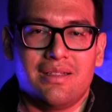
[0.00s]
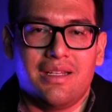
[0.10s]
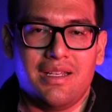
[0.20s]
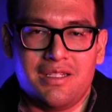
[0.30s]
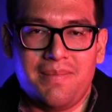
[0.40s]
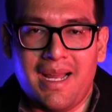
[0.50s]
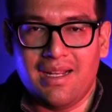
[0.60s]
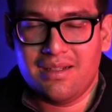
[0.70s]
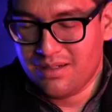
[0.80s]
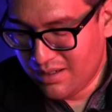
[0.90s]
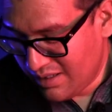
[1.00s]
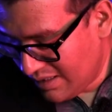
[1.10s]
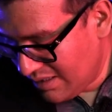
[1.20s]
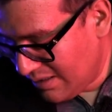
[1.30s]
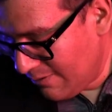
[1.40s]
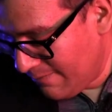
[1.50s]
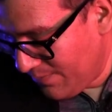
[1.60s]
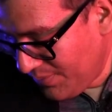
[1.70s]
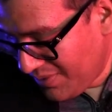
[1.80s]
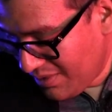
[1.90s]
the Hispanics.
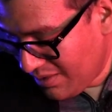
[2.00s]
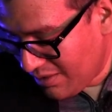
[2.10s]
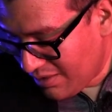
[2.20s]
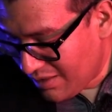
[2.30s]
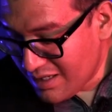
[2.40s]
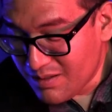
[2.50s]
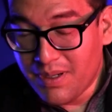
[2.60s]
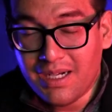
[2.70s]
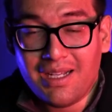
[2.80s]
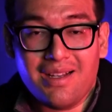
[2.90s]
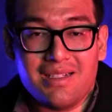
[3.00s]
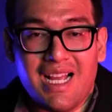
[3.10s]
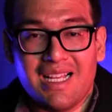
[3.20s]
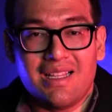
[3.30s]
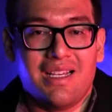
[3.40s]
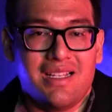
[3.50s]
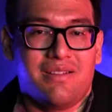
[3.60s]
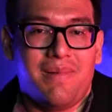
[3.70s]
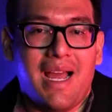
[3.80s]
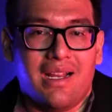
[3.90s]
This bucket is like the
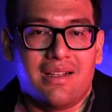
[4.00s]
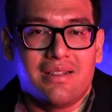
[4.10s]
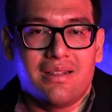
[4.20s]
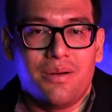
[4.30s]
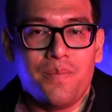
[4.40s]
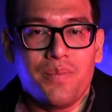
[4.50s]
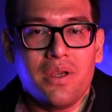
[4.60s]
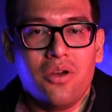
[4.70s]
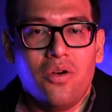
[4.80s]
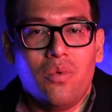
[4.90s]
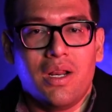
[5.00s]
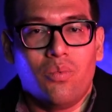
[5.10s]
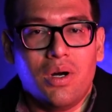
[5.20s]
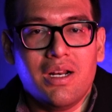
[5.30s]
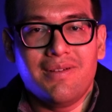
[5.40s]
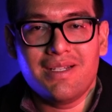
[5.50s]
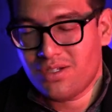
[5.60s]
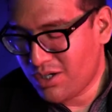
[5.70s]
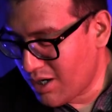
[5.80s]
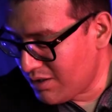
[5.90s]
Hispanics. When one of us
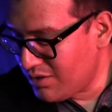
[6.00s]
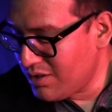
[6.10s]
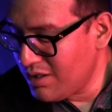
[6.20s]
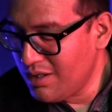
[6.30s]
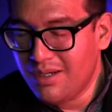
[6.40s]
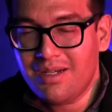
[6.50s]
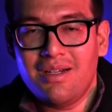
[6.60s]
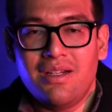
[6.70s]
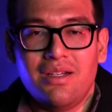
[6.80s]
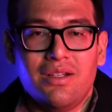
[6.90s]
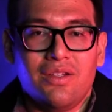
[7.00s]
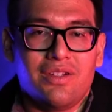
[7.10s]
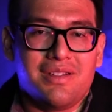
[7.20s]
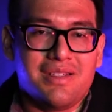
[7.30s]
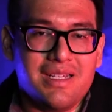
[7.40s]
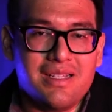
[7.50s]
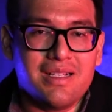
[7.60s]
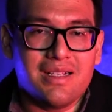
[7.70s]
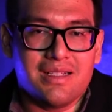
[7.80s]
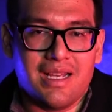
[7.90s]
starts to see
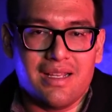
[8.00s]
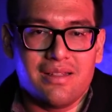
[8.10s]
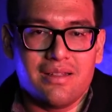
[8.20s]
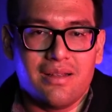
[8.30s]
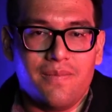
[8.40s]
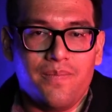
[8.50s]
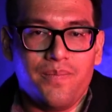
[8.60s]
success,